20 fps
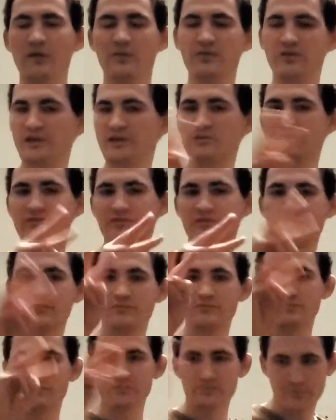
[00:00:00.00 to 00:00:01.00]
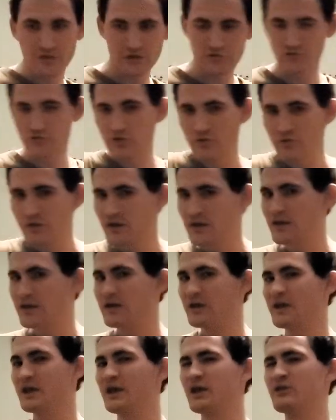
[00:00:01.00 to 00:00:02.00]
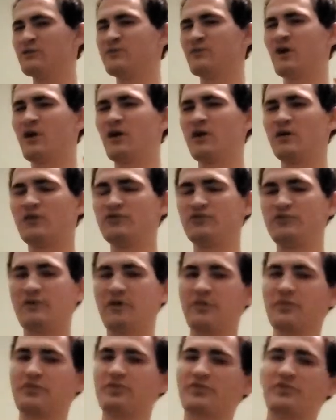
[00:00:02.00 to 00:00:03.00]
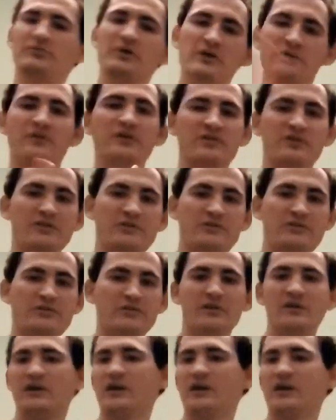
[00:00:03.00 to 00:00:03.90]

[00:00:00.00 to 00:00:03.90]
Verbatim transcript: This issue involved three visits,